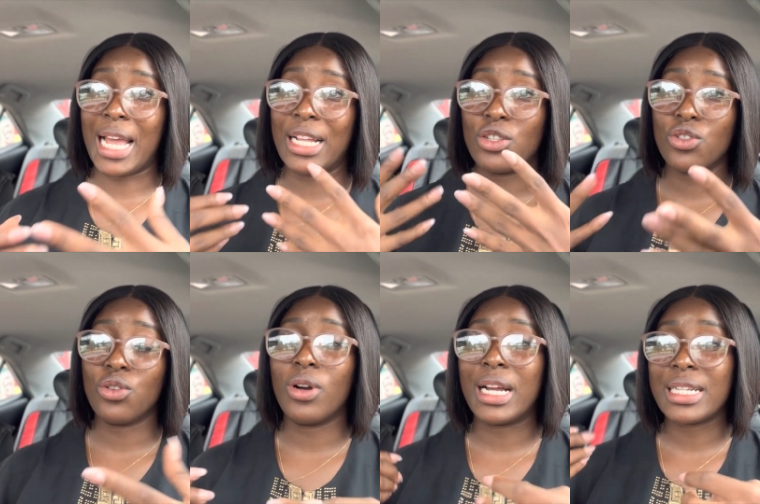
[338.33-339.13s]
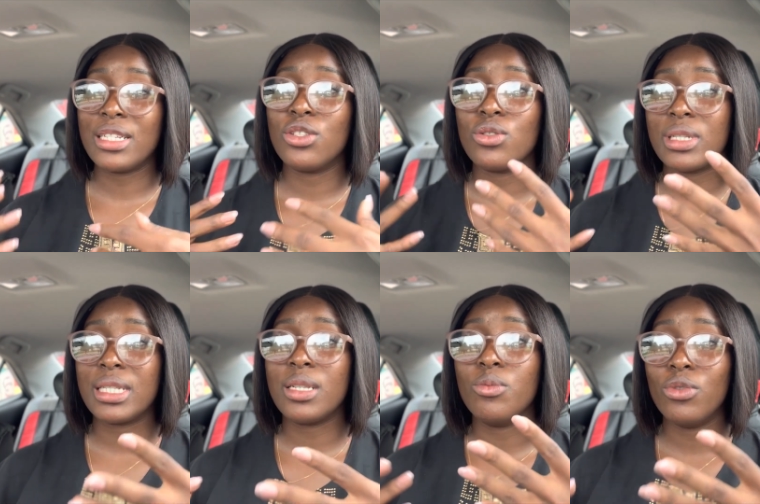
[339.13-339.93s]
and suck, at least to
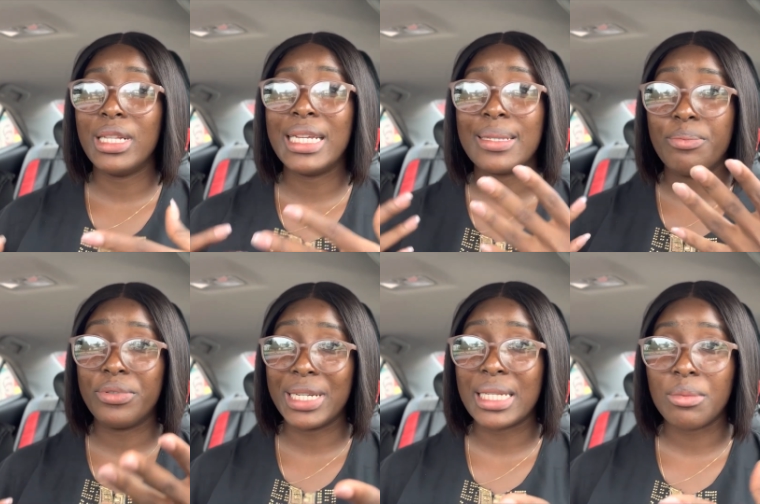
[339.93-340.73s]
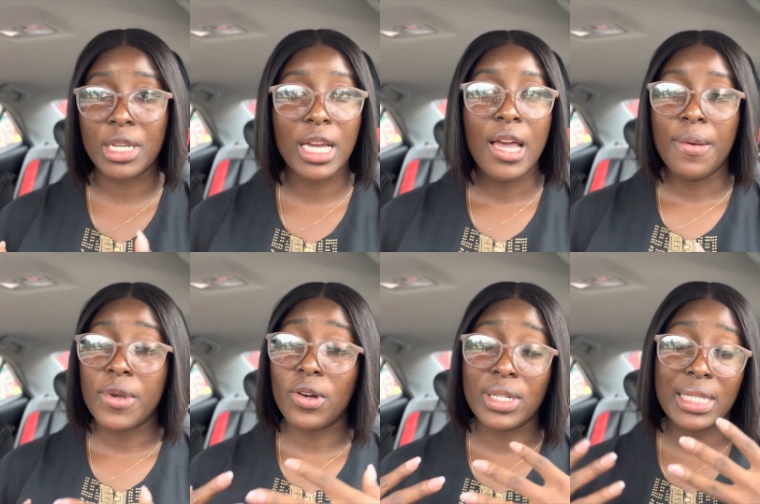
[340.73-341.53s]
stimulate breast milk.
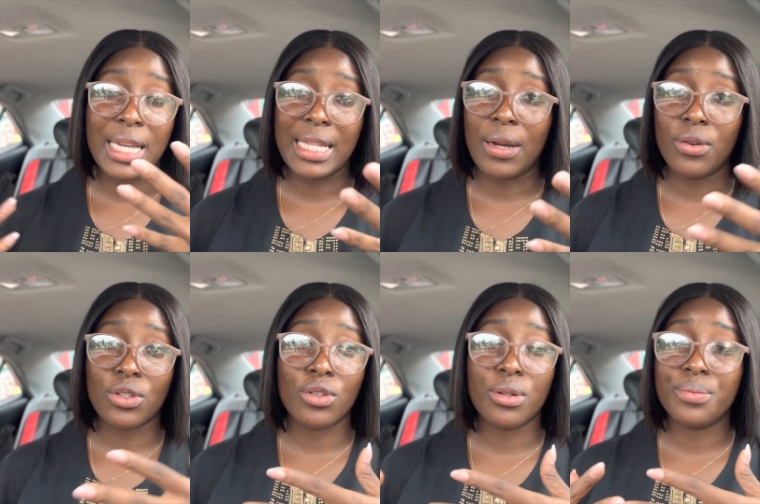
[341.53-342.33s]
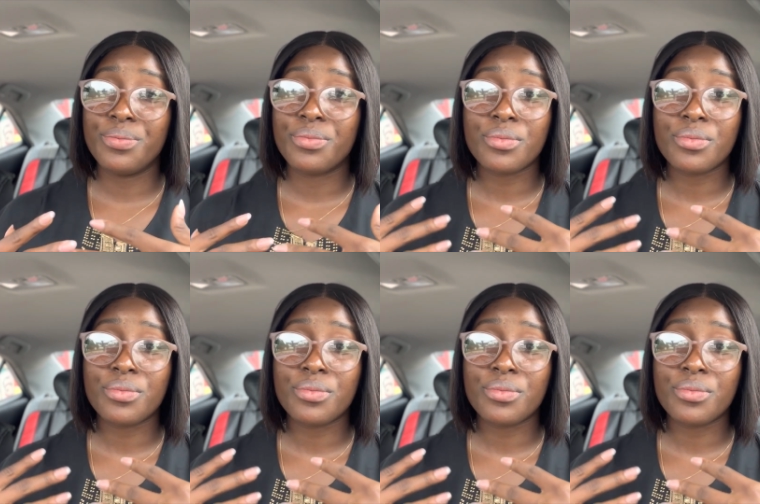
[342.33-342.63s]
Because then I was not